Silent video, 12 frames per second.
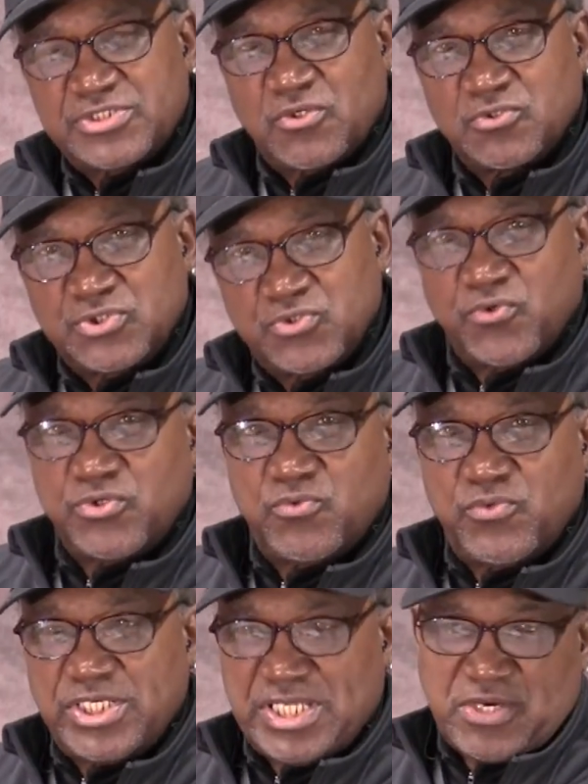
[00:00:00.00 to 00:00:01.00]
those during the
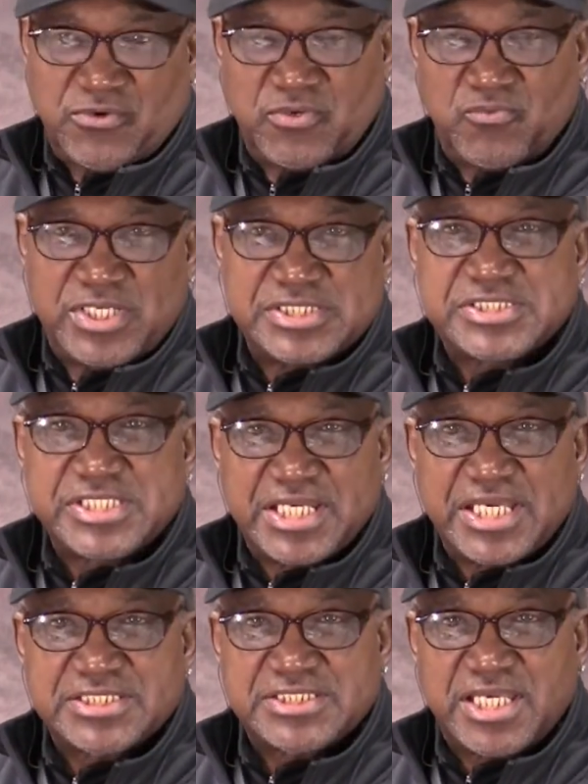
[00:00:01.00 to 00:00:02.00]
week, like on a Wednesday,
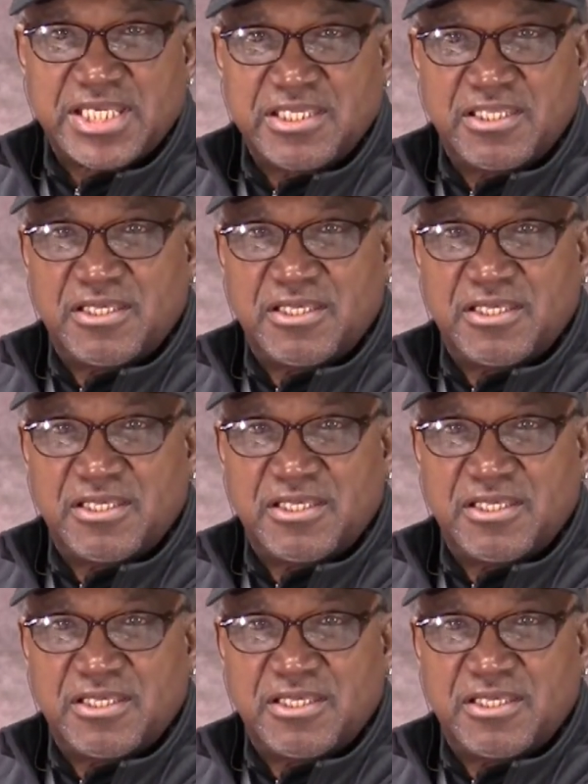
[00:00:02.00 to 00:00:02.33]
let's say.